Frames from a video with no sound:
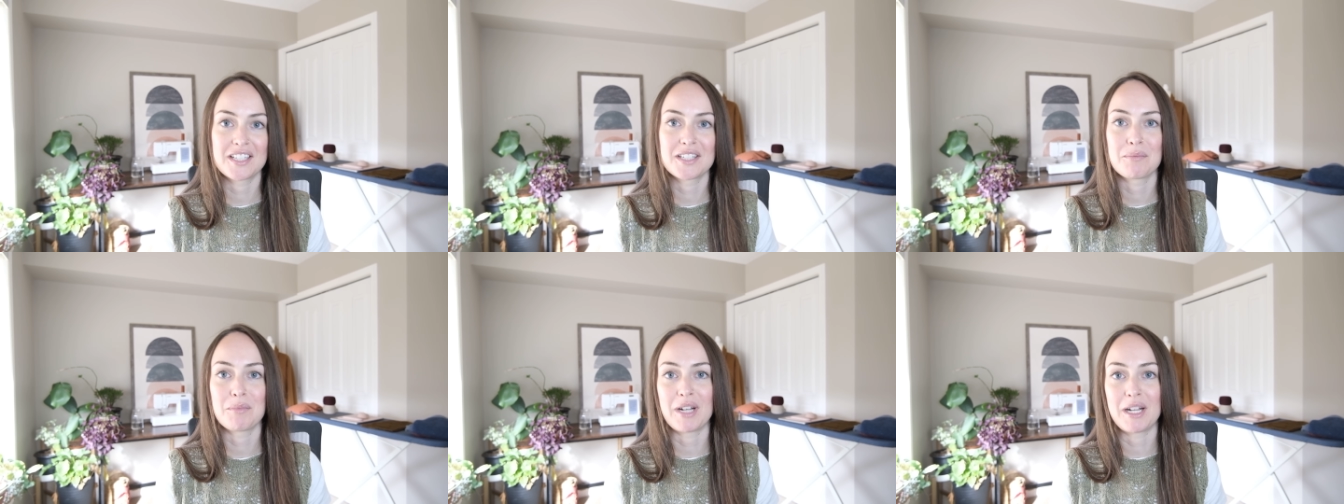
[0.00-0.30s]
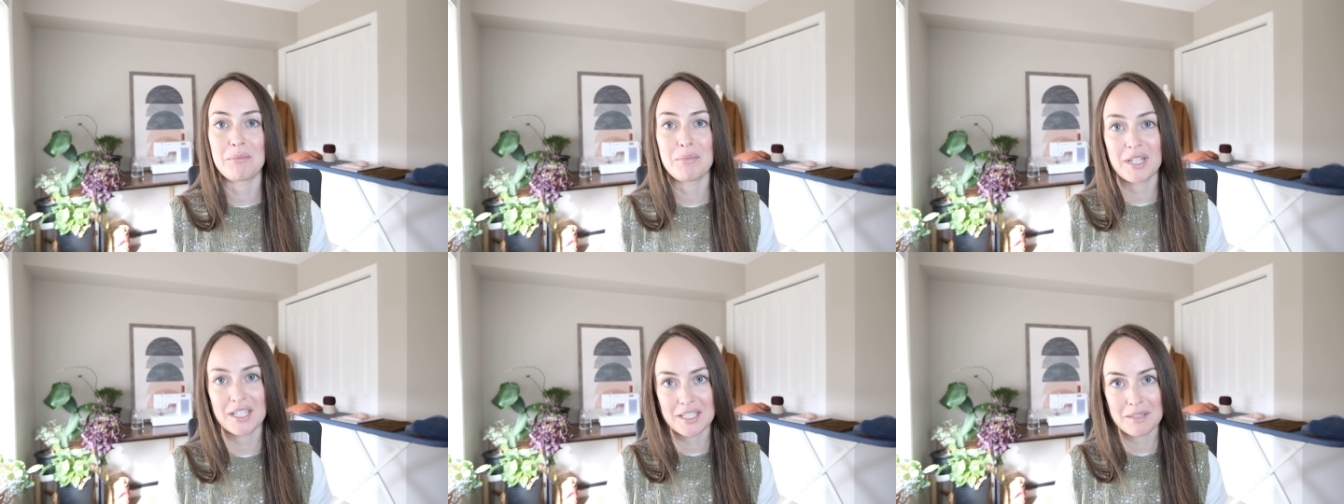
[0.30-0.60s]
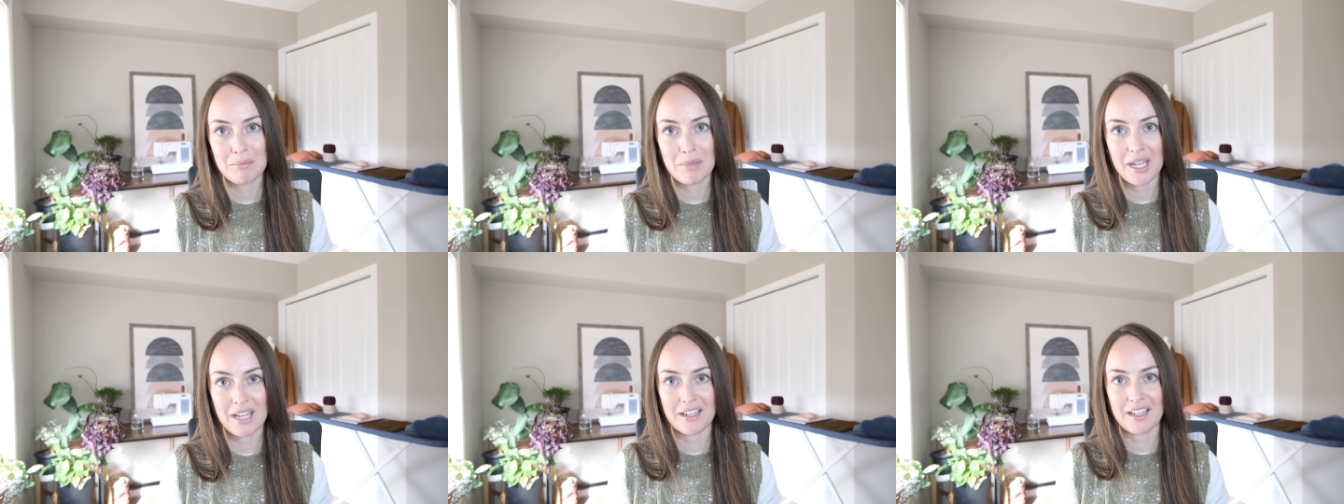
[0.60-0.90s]
but I picked it
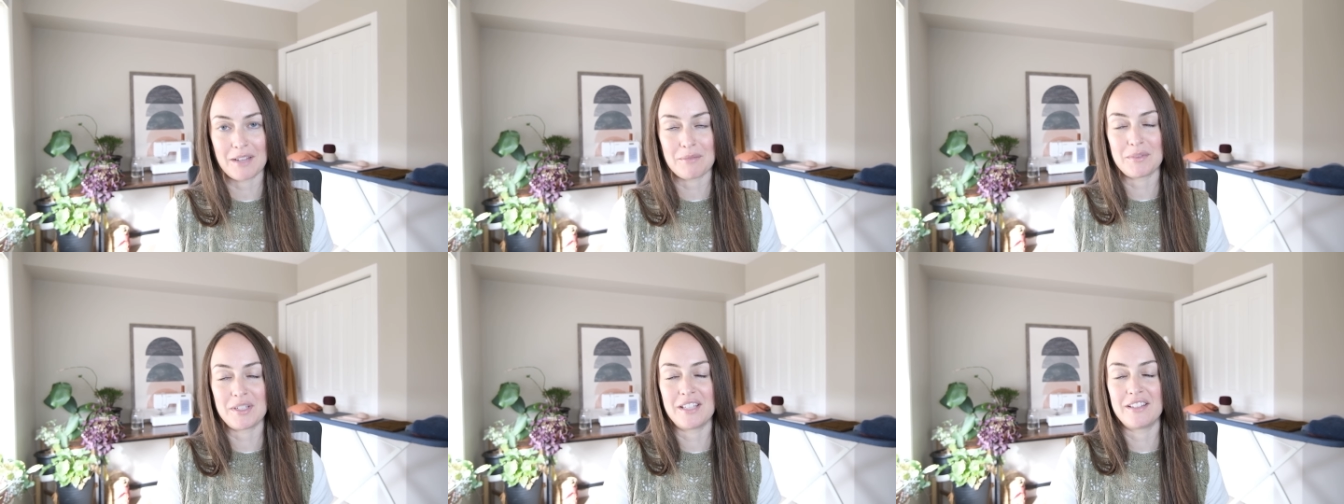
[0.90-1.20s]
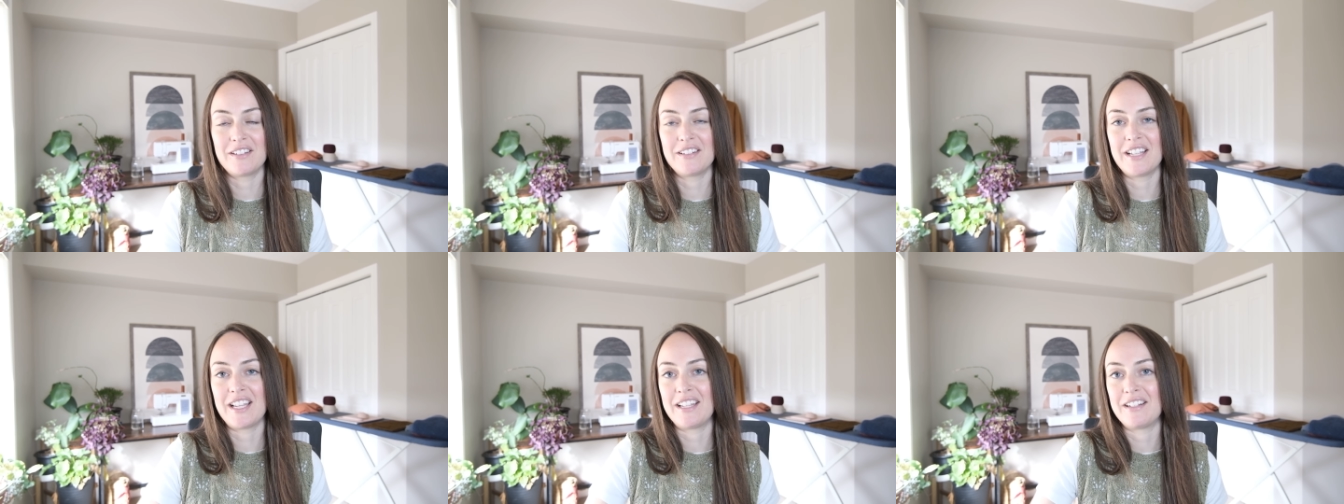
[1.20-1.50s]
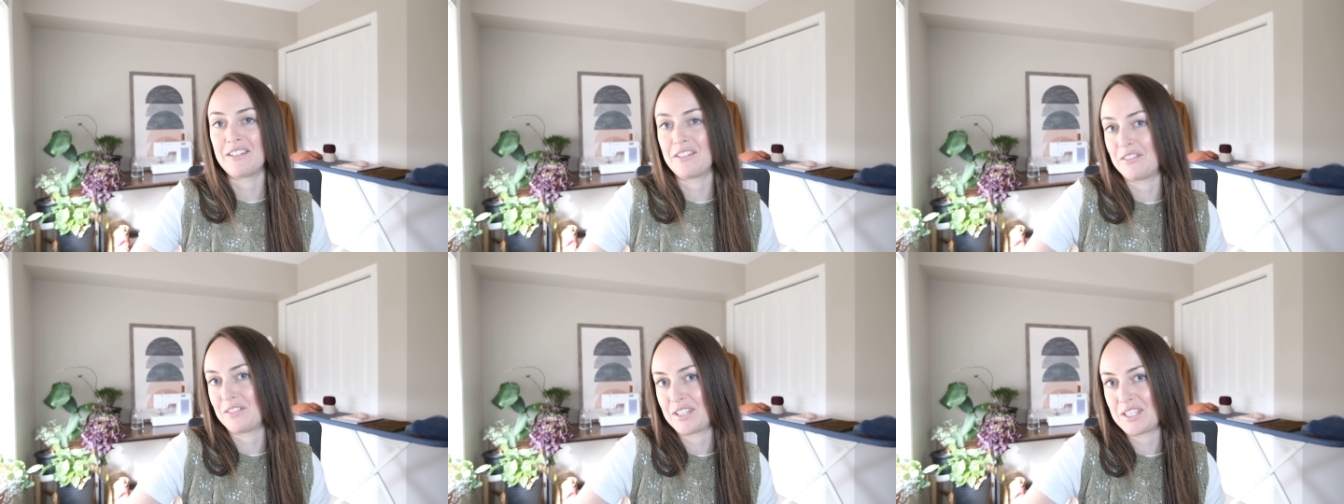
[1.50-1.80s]
back up the other day and it
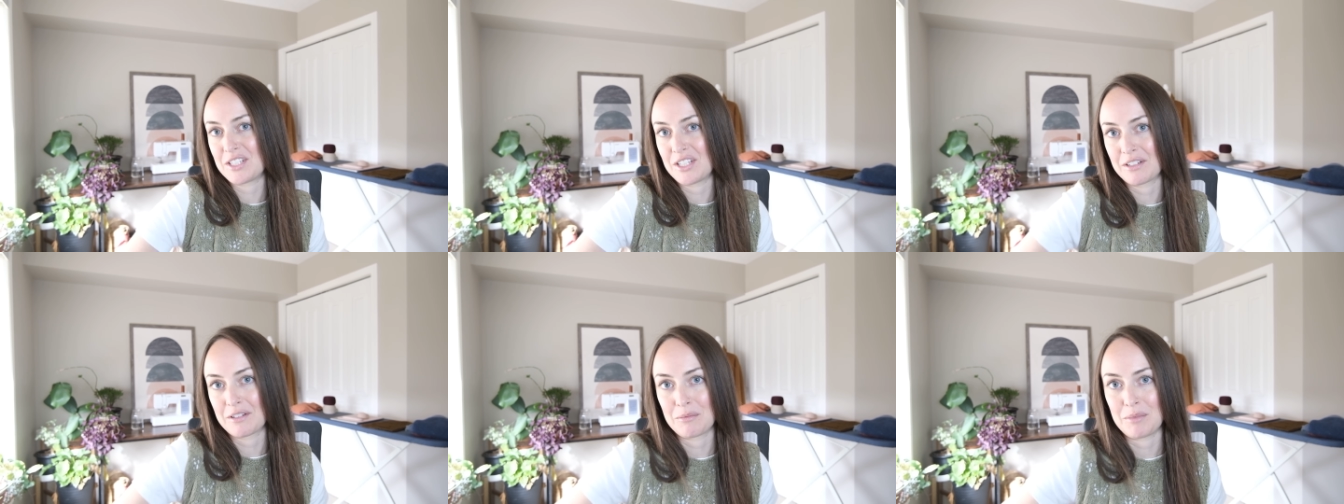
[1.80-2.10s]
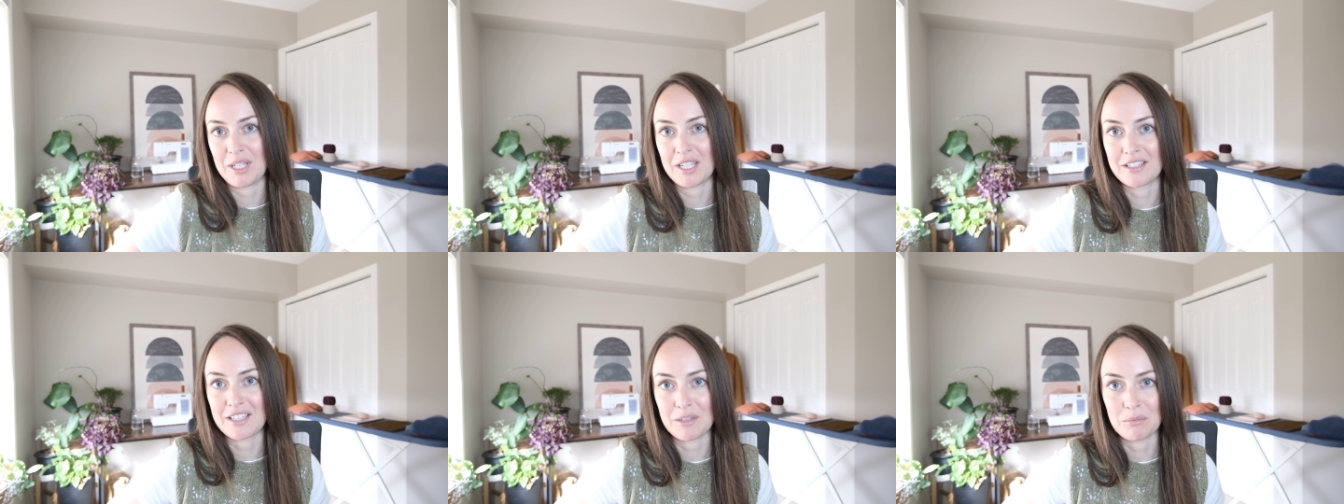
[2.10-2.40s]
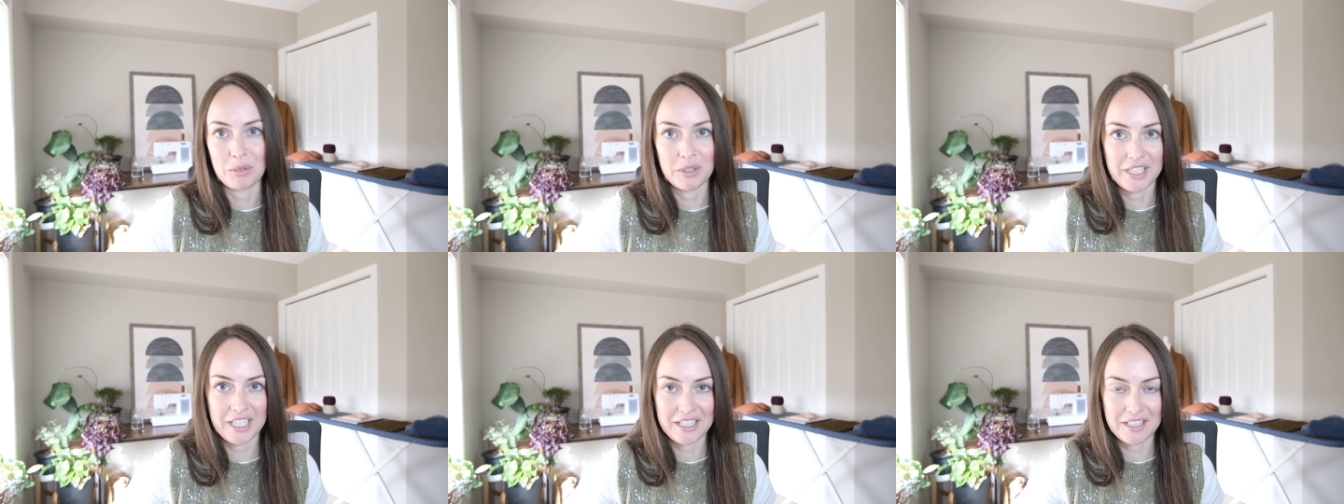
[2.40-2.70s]
only took me a couple
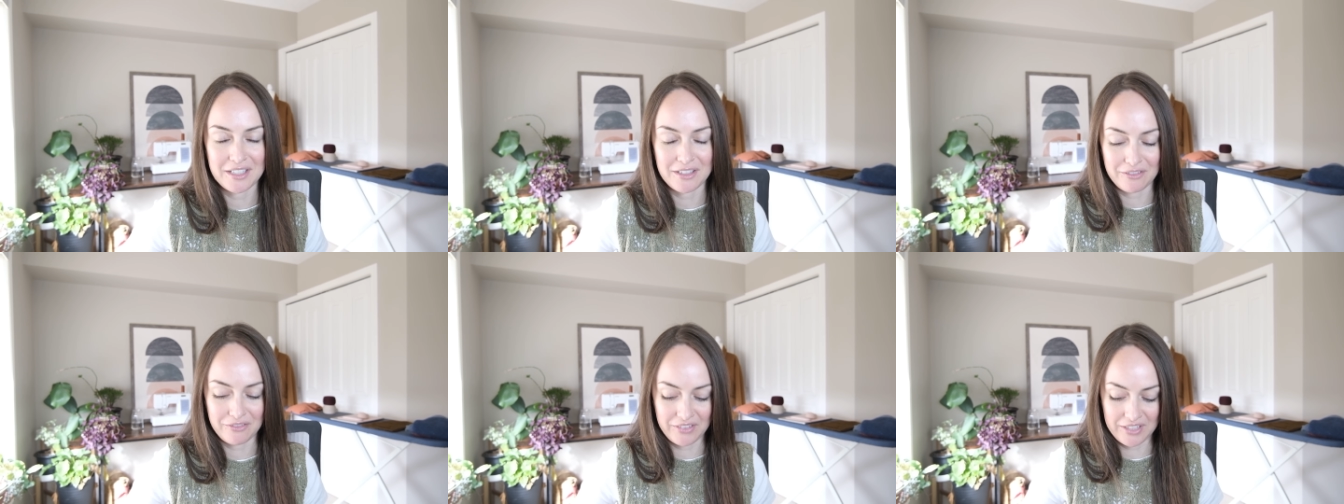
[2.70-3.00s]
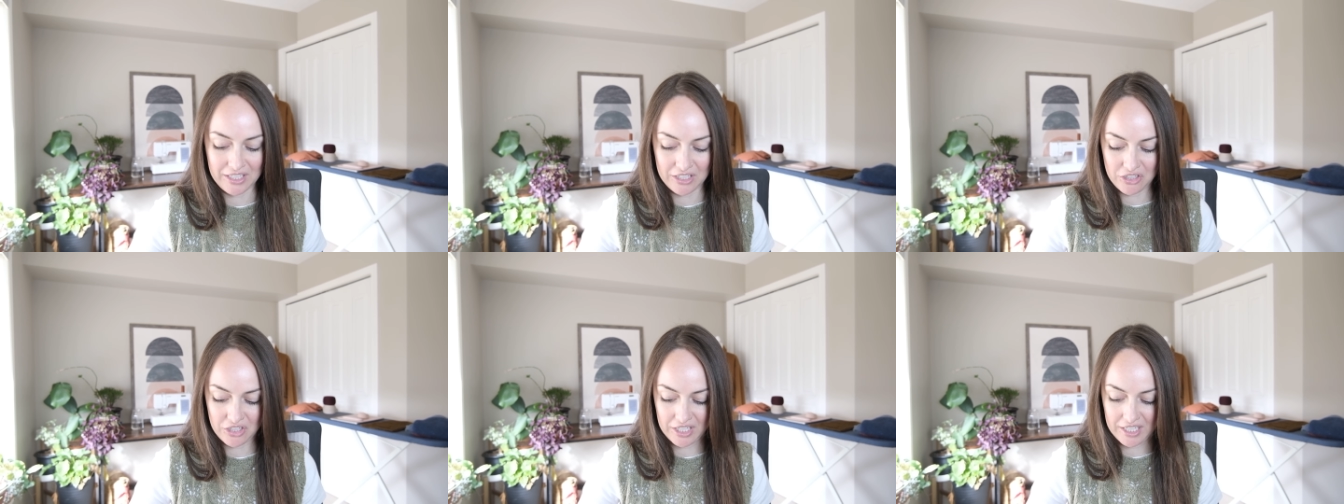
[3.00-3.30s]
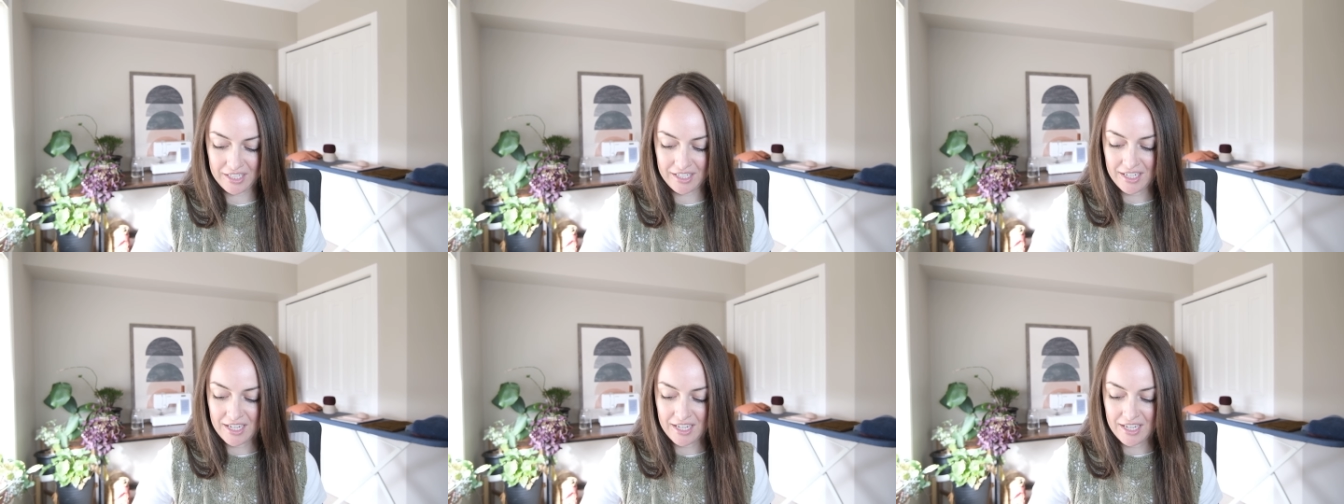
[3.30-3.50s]
days to finish it.